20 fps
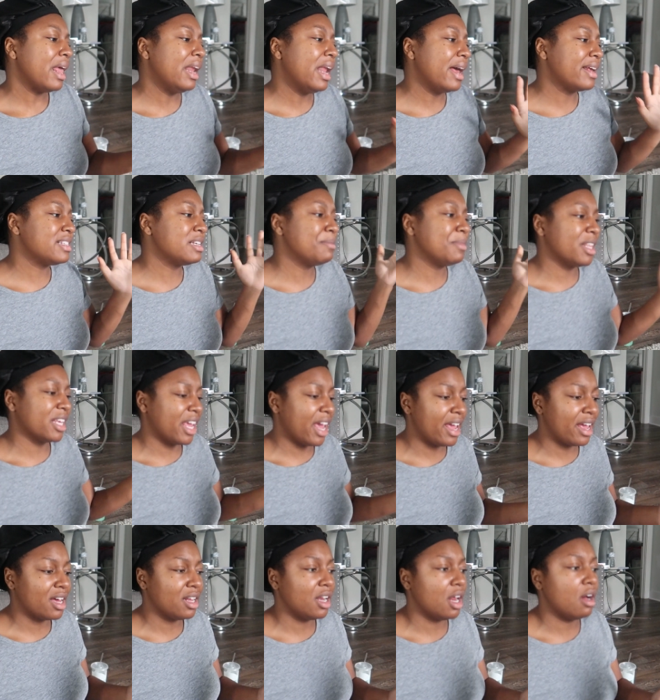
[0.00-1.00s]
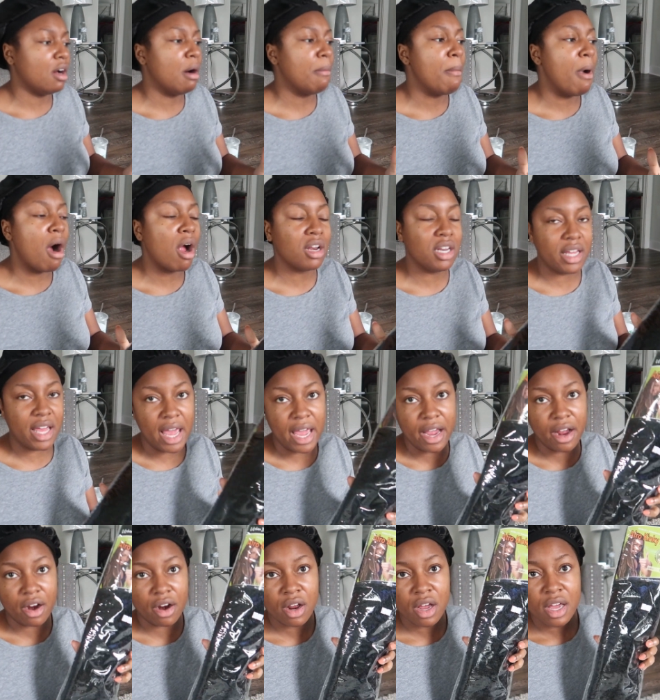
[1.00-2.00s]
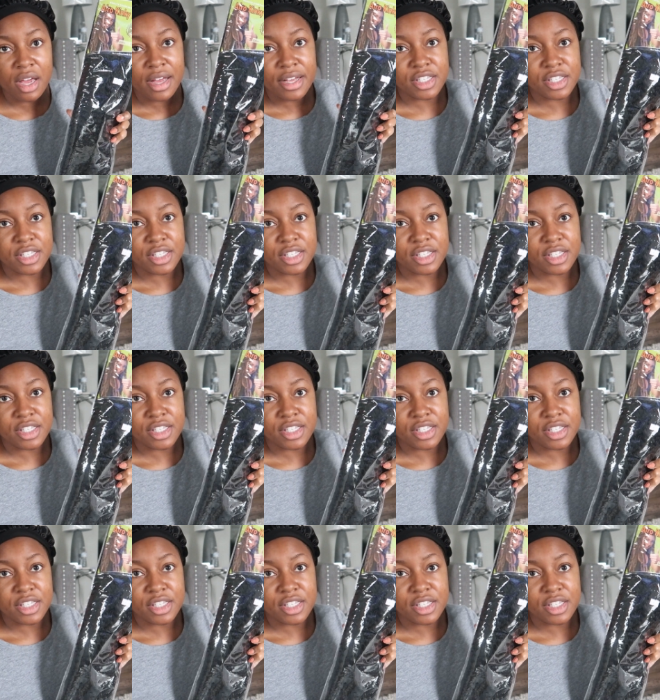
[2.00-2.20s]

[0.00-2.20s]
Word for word: like some of the Kanekalon Marley hair.